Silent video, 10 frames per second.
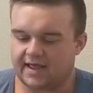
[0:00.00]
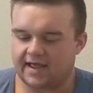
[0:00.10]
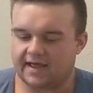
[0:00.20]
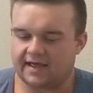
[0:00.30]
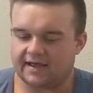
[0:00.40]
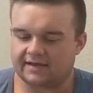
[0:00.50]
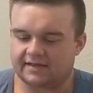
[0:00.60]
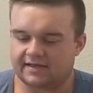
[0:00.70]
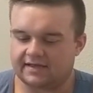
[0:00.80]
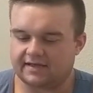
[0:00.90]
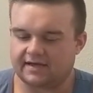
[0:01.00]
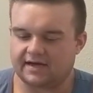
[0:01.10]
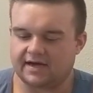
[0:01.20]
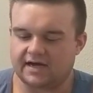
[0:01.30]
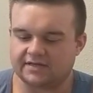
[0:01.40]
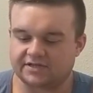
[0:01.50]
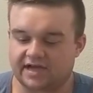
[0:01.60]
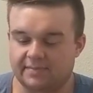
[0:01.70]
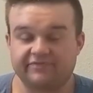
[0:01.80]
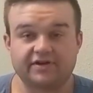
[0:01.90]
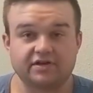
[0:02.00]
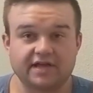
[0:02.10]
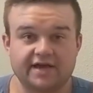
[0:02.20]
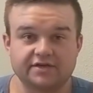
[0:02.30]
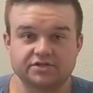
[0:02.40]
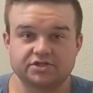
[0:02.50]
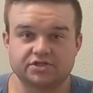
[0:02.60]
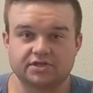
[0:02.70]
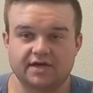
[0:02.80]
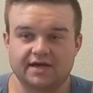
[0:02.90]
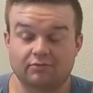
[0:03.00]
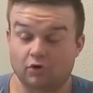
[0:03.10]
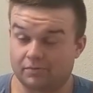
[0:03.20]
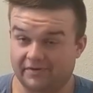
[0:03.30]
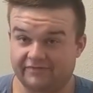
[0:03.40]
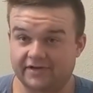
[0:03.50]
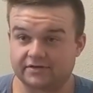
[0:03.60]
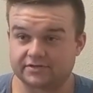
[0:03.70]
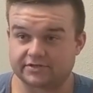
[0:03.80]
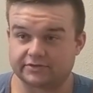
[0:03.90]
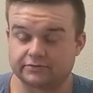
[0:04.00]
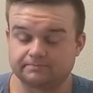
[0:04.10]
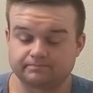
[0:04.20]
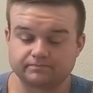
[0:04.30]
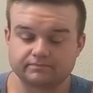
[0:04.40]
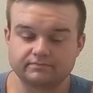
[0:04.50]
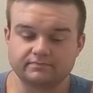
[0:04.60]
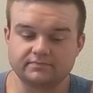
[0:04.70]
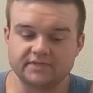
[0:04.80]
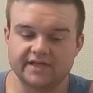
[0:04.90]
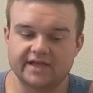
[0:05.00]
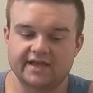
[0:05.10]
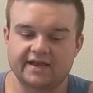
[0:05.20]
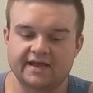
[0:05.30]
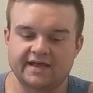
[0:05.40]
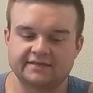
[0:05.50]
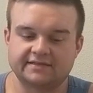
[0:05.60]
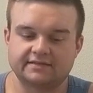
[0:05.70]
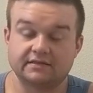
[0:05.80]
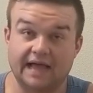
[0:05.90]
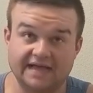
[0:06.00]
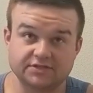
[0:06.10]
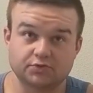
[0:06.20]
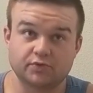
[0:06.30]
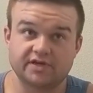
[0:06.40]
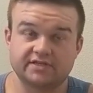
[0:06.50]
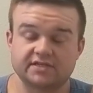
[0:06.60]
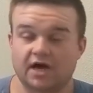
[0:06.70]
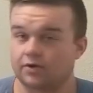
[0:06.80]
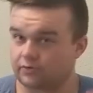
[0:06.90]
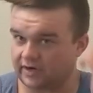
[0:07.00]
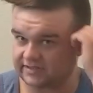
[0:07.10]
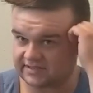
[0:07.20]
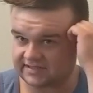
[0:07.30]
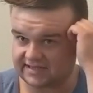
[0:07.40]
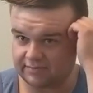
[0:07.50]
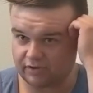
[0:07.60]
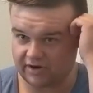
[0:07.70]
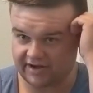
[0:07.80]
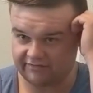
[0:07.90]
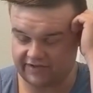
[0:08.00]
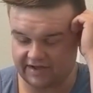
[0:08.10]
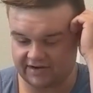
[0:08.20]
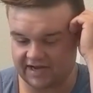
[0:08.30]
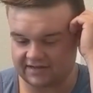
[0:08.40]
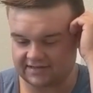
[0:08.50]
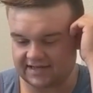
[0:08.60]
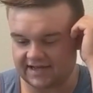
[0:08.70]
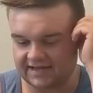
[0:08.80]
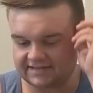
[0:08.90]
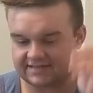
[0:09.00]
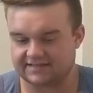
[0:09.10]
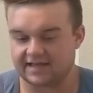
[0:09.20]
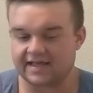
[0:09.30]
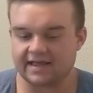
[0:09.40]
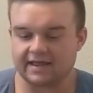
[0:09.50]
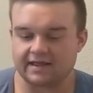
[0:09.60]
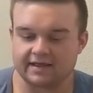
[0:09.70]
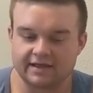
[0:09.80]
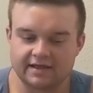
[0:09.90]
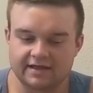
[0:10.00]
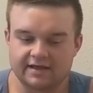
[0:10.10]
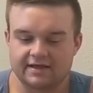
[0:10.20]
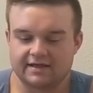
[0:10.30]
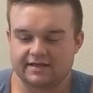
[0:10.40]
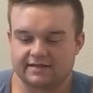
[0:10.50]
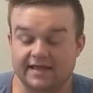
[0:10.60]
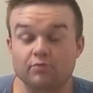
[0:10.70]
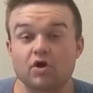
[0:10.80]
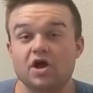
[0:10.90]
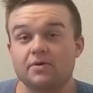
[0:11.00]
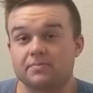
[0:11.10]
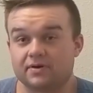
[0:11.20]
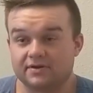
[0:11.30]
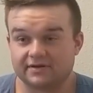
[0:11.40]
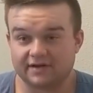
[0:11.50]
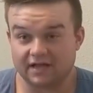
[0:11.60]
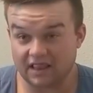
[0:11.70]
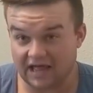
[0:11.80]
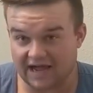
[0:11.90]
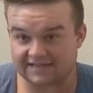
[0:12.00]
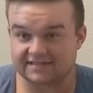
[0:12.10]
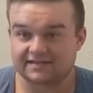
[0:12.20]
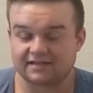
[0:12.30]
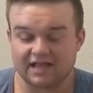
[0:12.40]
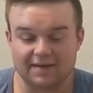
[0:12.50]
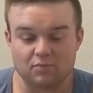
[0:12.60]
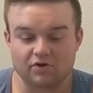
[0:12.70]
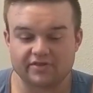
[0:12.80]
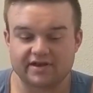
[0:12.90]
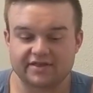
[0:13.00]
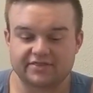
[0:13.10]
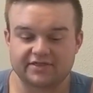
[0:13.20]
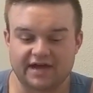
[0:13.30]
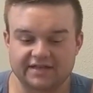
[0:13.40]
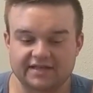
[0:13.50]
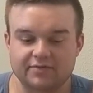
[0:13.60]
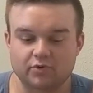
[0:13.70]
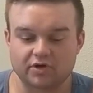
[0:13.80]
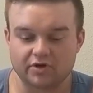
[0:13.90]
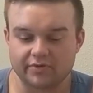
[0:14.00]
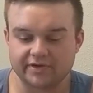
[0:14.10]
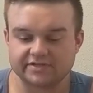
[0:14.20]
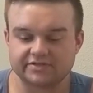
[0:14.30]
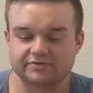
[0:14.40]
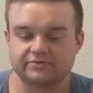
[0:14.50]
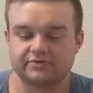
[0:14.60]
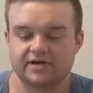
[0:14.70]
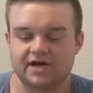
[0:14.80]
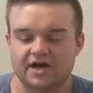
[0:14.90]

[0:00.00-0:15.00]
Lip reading: and I took out my fender liners, rolled my fenders too, and at last week's Autocross in Sebring I found out that they rub a lot more than I thought they were going to.